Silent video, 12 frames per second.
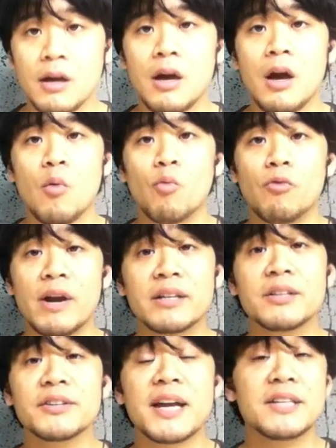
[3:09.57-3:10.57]

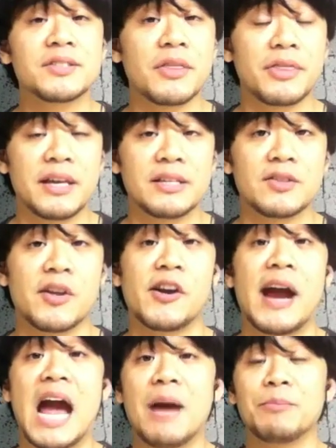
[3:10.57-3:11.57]
Recognize the things that are
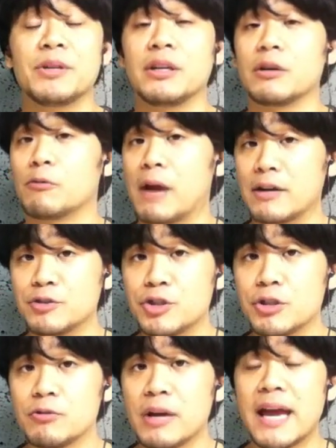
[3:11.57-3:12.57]
happening around you
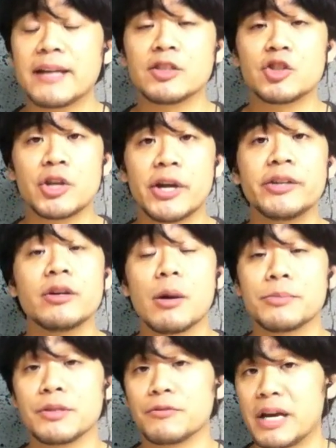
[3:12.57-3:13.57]
and share your
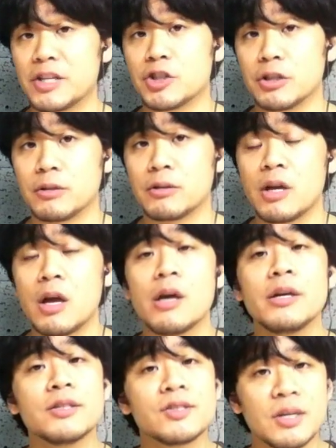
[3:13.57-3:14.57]
observation.
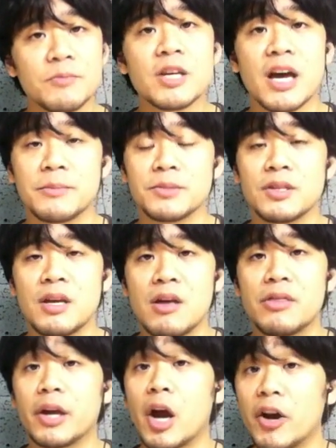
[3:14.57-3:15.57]
Sometimes the
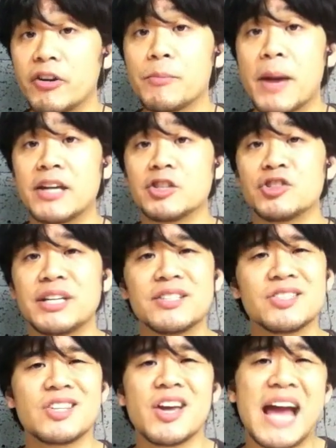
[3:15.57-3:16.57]
hiring manager is not
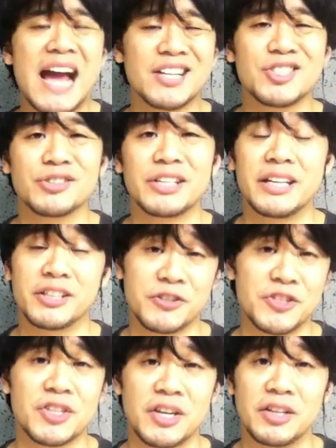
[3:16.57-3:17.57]
actually interested
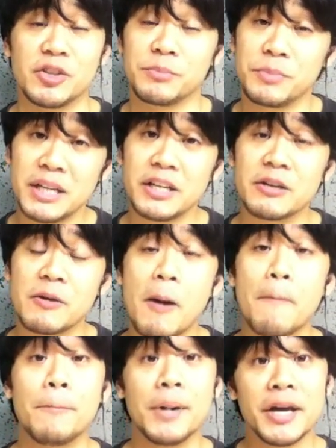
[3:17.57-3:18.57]
in your opinion,
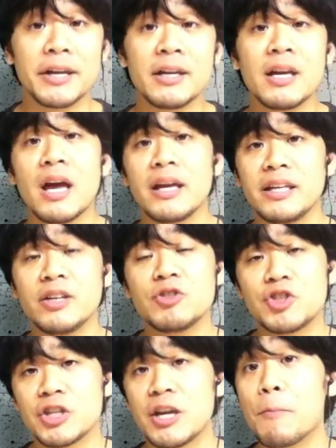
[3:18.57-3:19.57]
but he or she
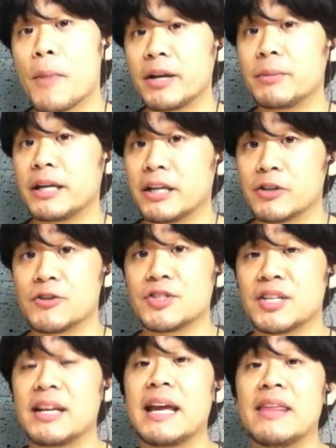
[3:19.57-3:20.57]
might be interested
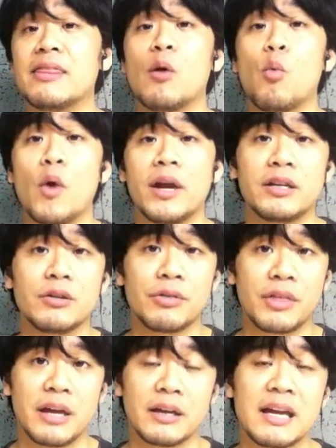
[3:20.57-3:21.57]
in the way you think,
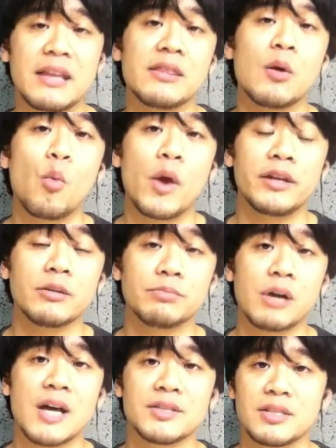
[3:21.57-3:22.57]
in the way you
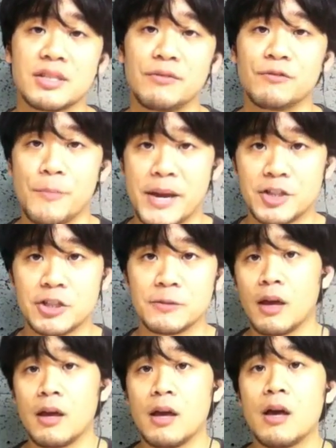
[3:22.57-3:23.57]
process information.
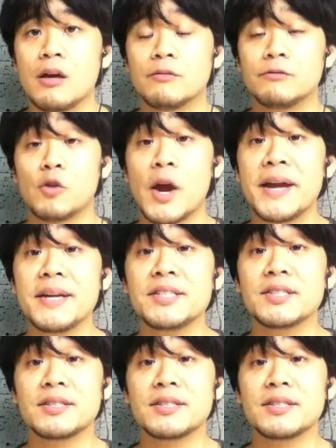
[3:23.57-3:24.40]
Phrase number